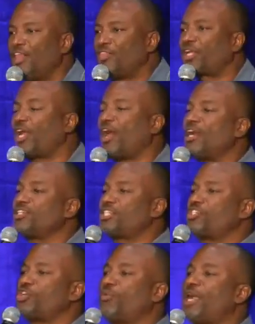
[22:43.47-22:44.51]
The current
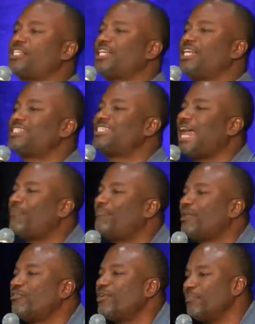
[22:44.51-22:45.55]
situation has not
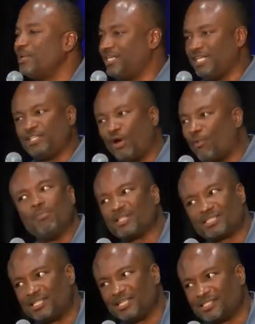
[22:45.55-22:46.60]
been remedied. Don't
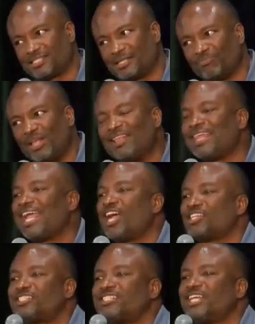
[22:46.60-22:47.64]
miss this. They
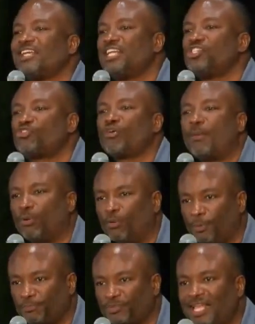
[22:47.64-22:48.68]
are still in trouble.
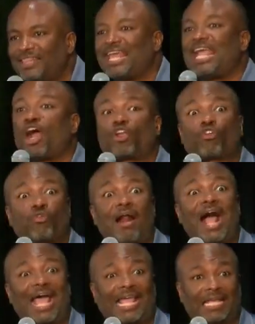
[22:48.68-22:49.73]
They are
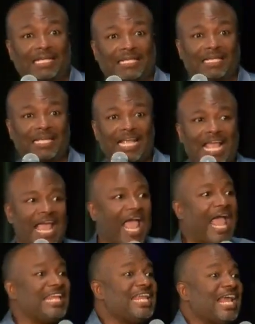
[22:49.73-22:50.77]
crying.
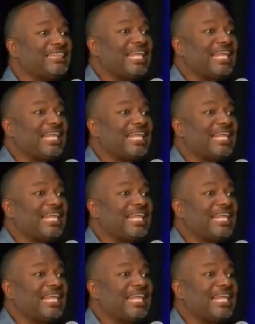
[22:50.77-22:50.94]
And yet